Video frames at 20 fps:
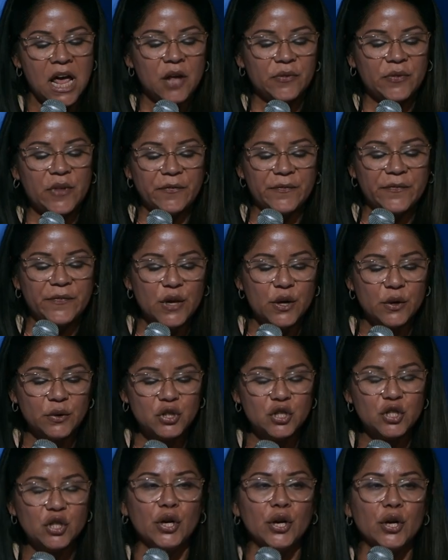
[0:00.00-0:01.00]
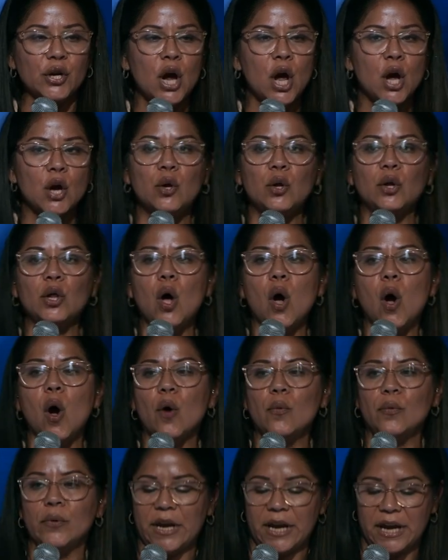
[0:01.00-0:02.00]
The future
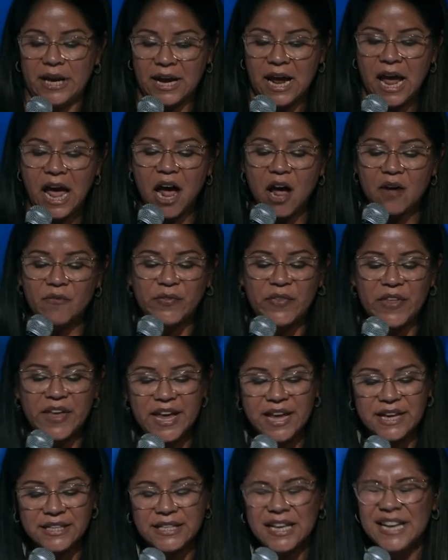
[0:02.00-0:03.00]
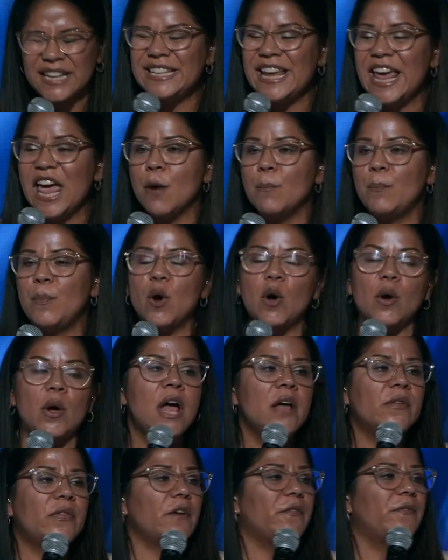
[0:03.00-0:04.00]
glory of this temple,
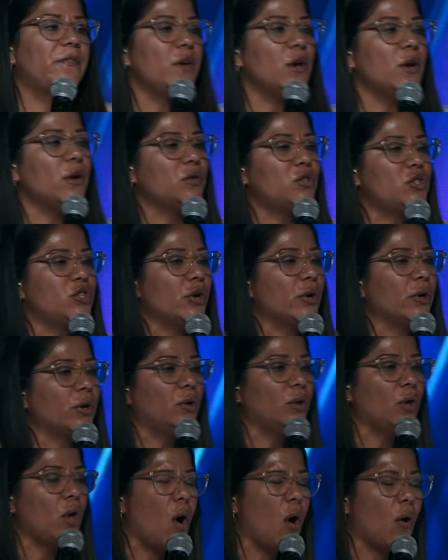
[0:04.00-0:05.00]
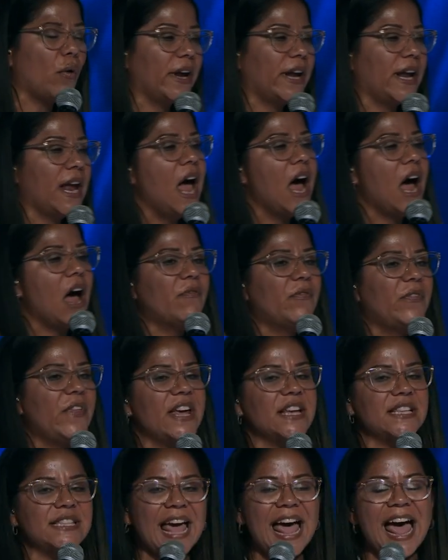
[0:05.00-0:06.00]
the future glory of
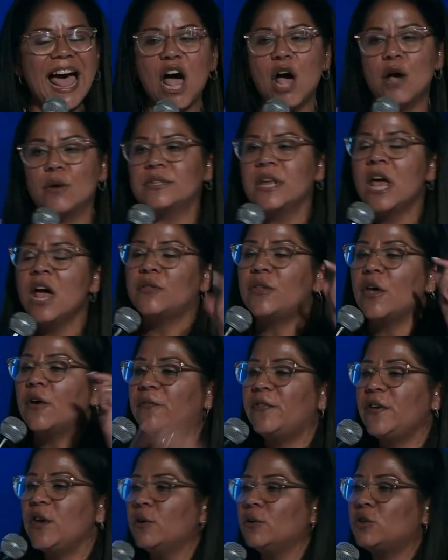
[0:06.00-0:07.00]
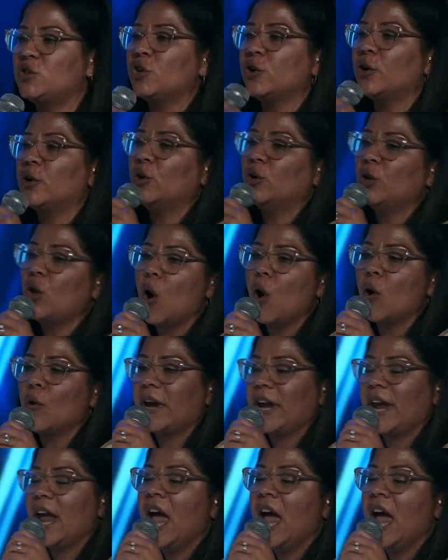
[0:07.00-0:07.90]
this house, the future glory